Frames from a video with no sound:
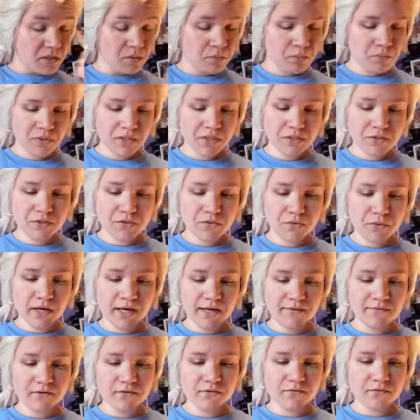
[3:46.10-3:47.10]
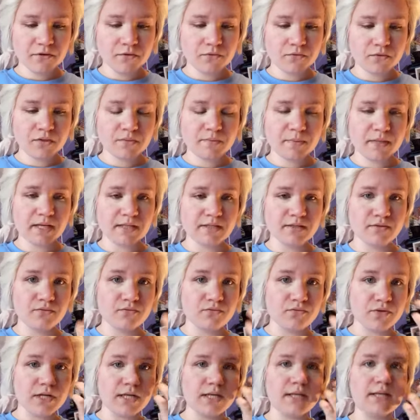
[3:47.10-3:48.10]
but I do have a few spots
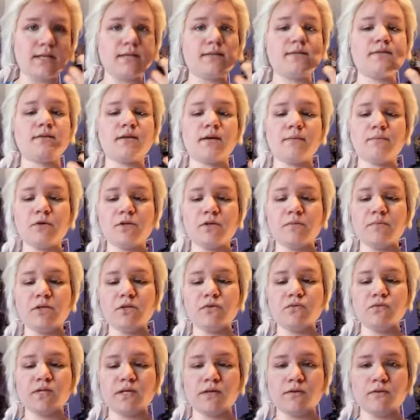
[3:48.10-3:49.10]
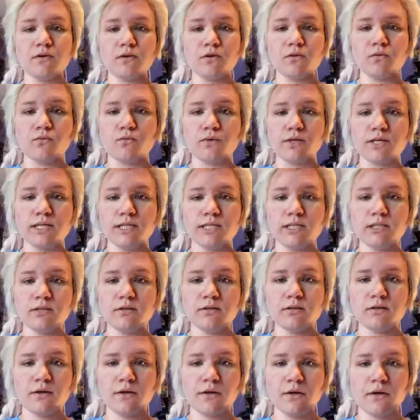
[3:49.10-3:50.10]
of redness. I'm going to be using the
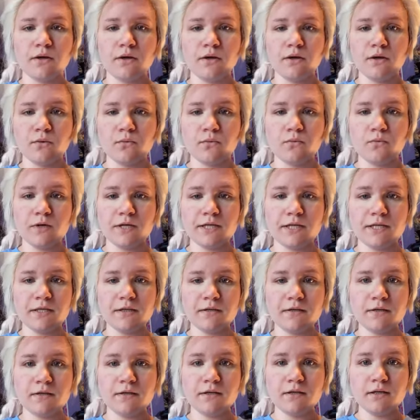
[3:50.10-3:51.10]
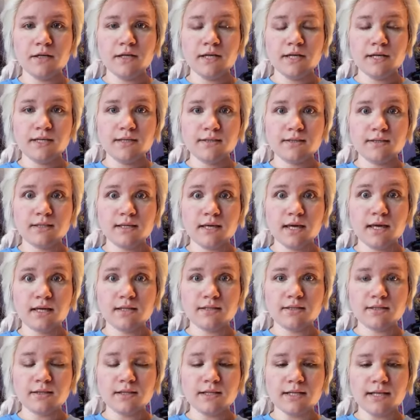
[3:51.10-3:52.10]
green right here to
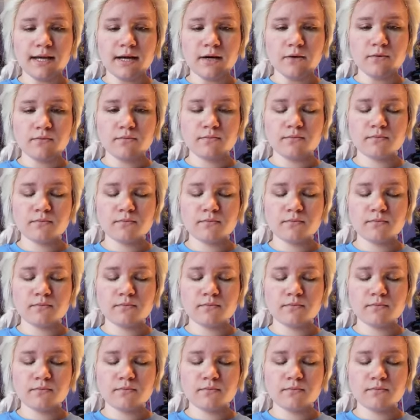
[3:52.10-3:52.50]
cancel it out.